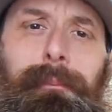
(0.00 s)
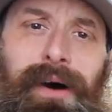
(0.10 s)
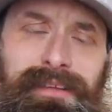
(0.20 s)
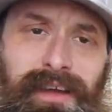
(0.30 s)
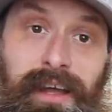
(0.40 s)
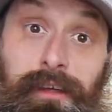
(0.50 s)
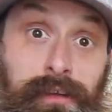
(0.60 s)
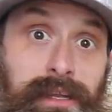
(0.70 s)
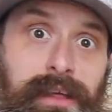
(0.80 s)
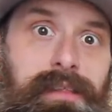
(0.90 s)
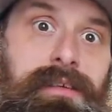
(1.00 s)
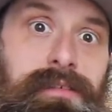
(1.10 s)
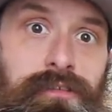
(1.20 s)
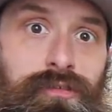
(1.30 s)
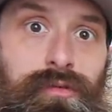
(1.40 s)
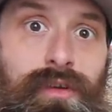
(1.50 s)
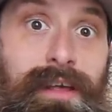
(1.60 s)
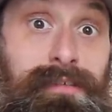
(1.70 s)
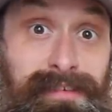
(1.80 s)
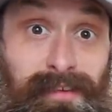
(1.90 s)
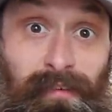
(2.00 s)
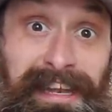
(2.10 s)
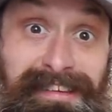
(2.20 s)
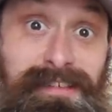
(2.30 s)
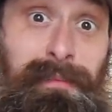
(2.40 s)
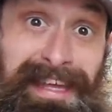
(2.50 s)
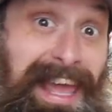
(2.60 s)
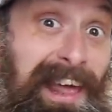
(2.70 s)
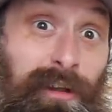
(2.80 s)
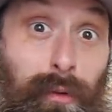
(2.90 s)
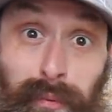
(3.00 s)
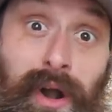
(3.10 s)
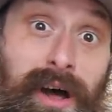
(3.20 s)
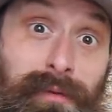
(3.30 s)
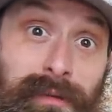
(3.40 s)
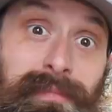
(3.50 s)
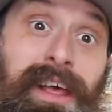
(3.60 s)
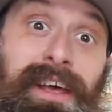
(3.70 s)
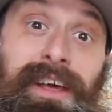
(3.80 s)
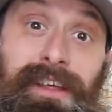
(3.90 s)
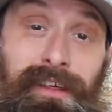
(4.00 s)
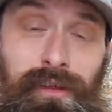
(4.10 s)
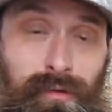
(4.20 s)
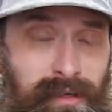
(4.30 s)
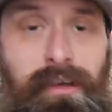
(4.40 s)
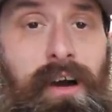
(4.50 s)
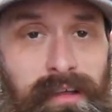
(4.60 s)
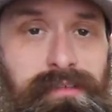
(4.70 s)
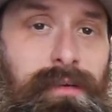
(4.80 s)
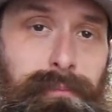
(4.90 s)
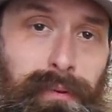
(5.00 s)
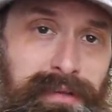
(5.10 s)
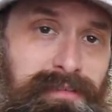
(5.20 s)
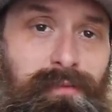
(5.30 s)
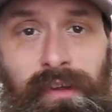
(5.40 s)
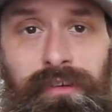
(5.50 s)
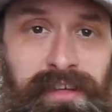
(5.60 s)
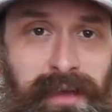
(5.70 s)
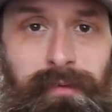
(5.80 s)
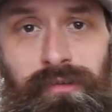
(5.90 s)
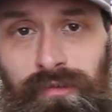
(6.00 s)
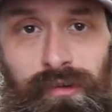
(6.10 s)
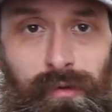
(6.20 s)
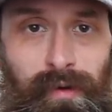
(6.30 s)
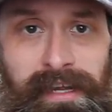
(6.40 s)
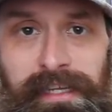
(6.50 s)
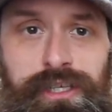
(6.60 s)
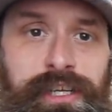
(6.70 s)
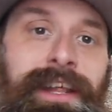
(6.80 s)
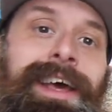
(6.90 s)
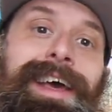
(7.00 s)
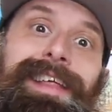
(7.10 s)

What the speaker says: But you need to get this issue addressed, because if it is a mechanical problem, you can cause some pretty severe damage to your engine.